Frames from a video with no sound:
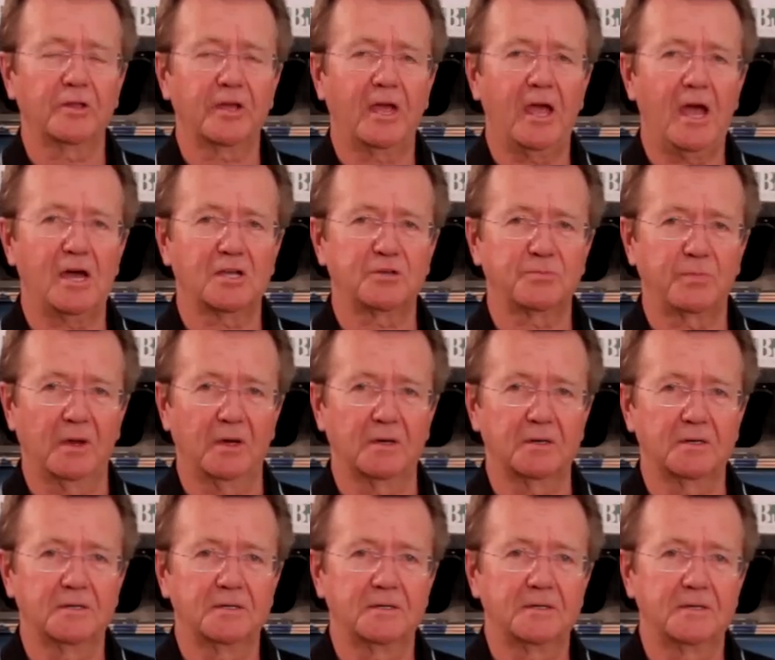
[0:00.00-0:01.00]
the gas plug,
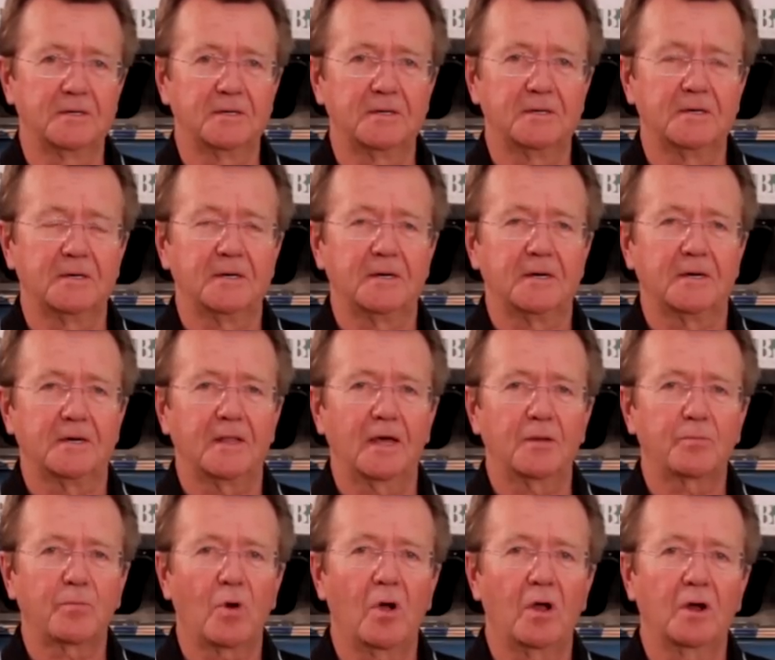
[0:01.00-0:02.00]
and
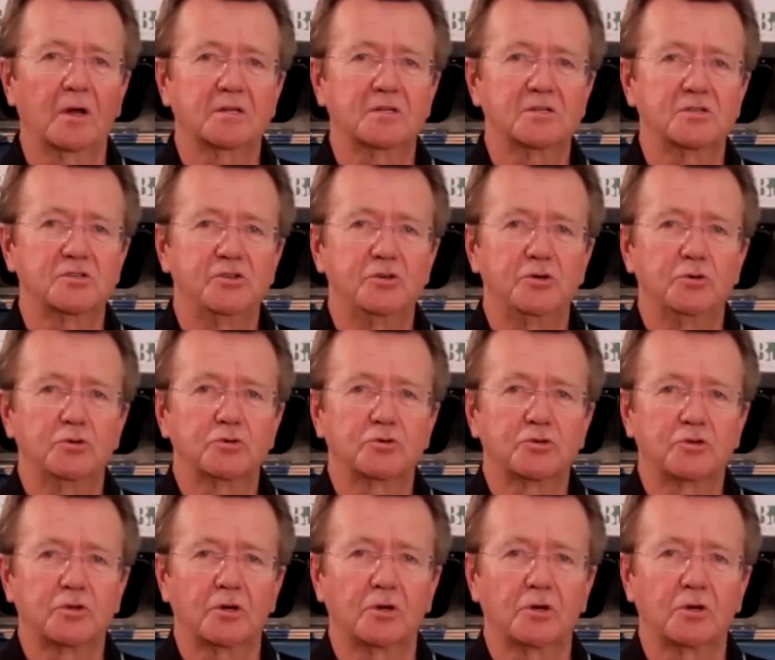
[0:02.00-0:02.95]
that product is used to